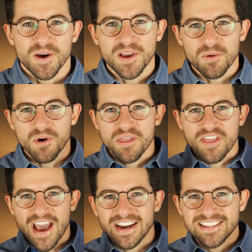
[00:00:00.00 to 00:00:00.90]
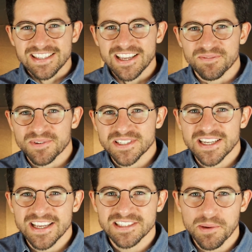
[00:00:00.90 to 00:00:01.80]
Okay, well, that is it for
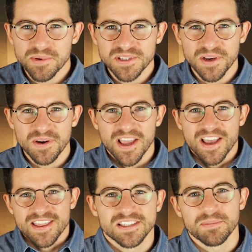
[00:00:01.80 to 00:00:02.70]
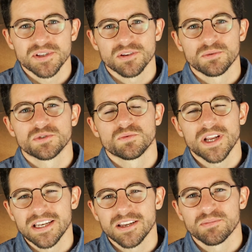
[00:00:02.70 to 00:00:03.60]
today's episode. This episode was
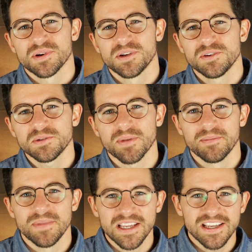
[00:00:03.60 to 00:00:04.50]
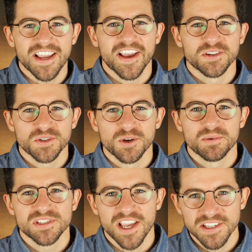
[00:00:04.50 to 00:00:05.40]
written and produced by me, Andrew
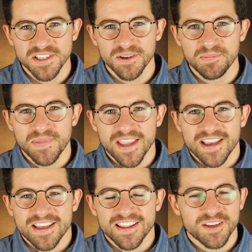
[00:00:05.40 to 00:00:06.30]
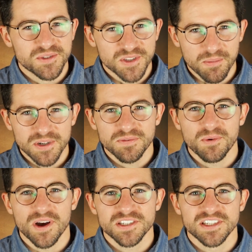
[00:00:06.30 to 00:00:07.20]
Cooper Sansone. Thank you so much for
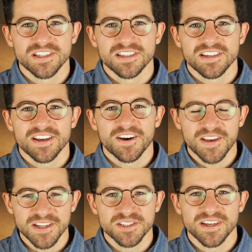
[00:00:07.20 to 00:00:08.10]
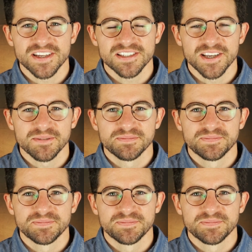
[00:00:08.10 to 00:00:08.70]
watching. I'll catch you next time.